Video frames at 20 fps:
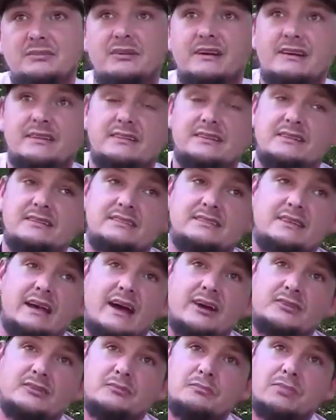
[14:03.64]
you ain't just
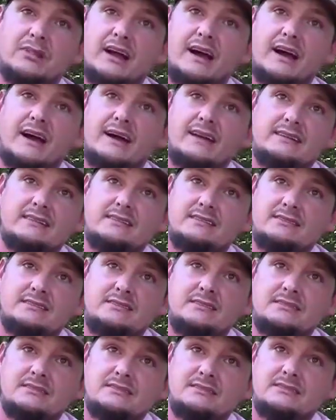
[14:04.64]
out there blind
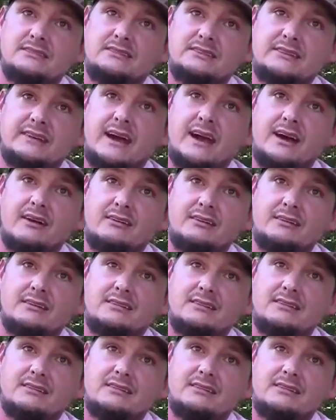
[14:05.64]
scouting.